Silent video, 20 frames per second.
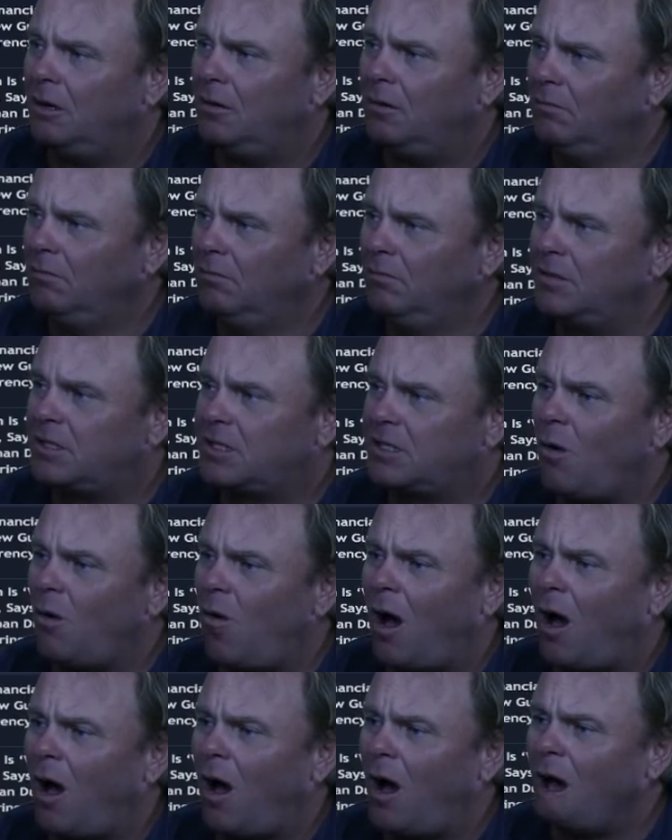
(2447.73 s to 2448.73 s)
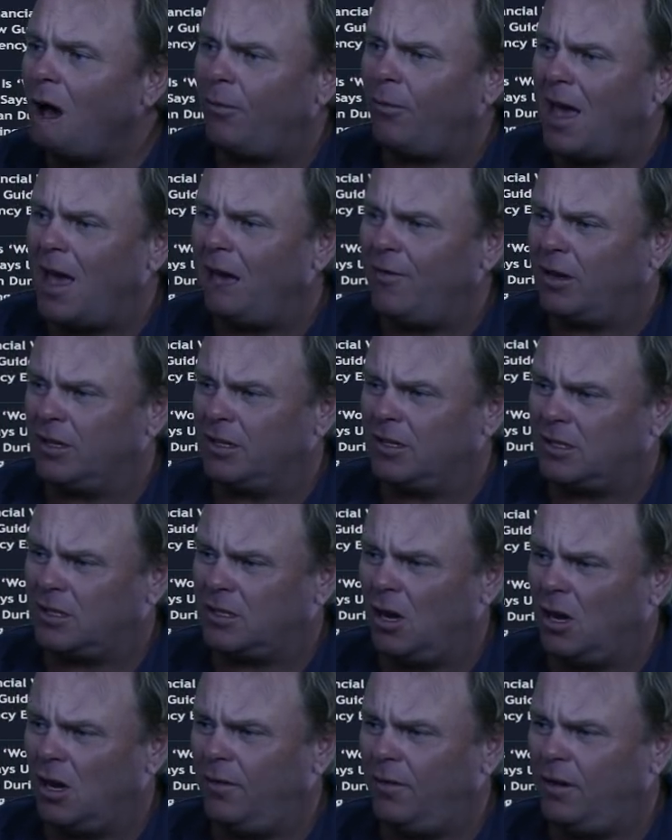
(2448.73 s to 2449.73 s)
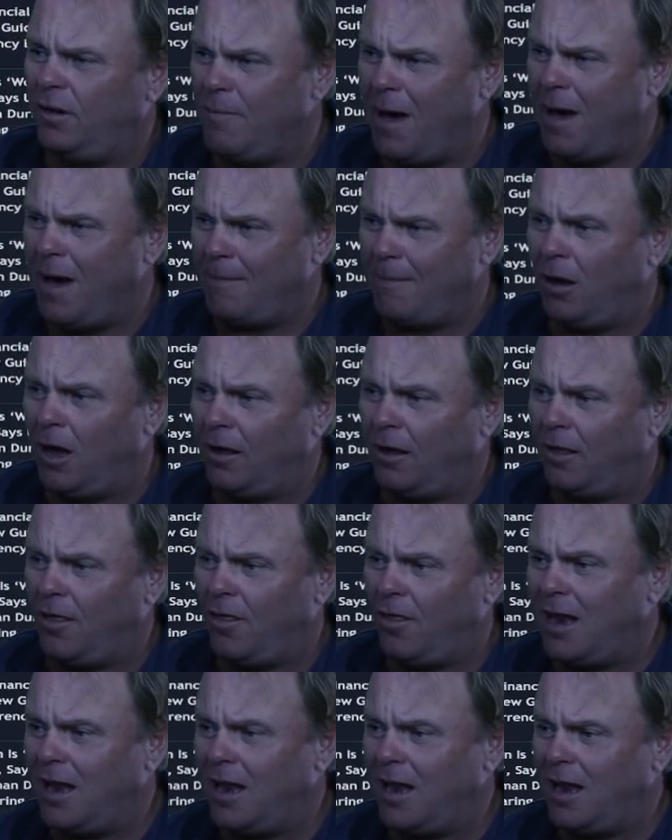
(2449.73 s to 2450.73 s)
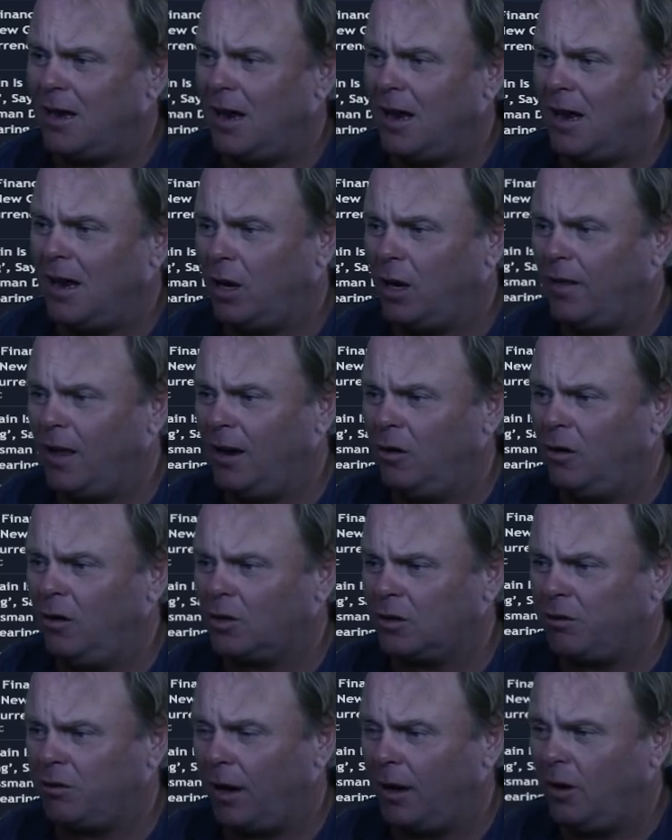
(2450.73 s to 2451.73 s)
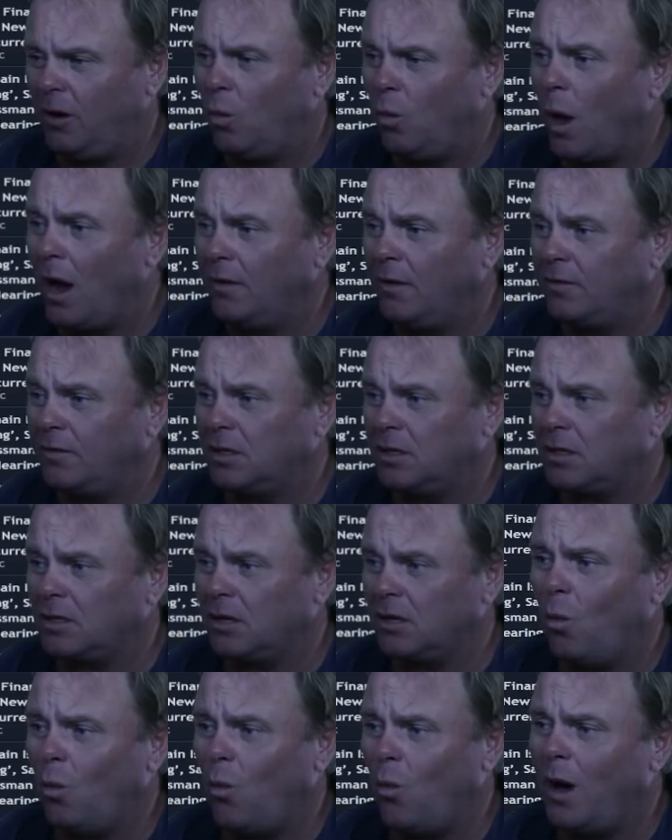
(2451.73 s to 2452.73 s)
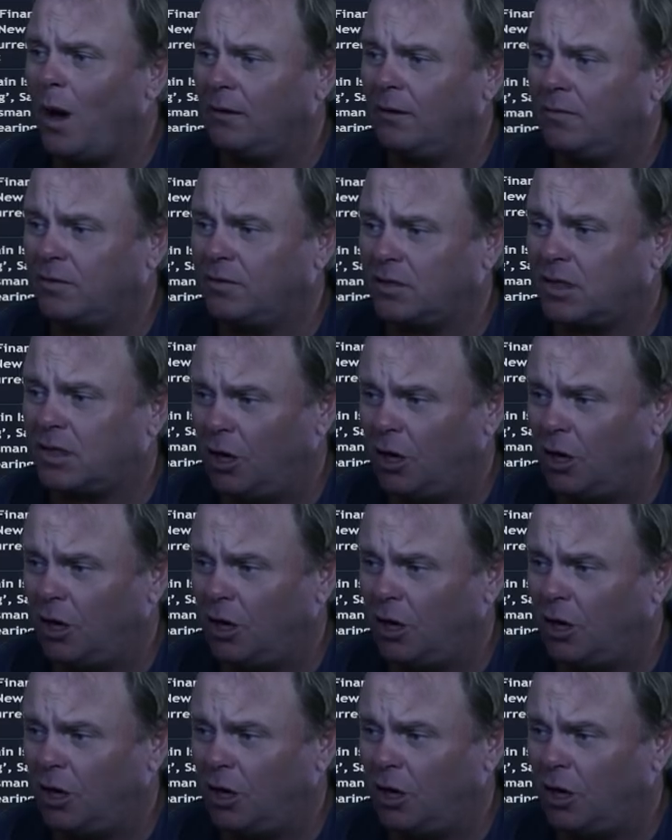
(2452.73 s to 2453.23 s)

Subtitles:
So I'd probably have a conservative map like that, and we could then look to play the waves inside the waves. So